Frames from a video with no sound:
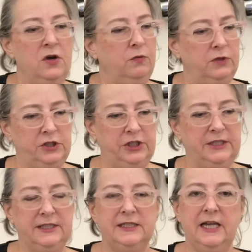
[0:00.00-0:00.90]
which
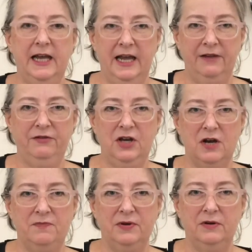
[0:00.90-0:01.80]
is 1/2
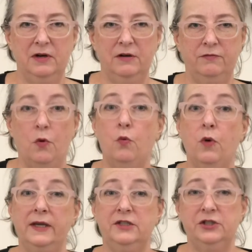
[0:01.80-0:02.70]
cup of
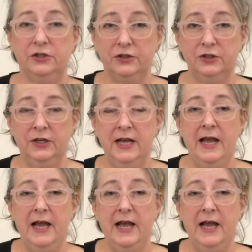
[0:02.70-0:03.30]
white sugar.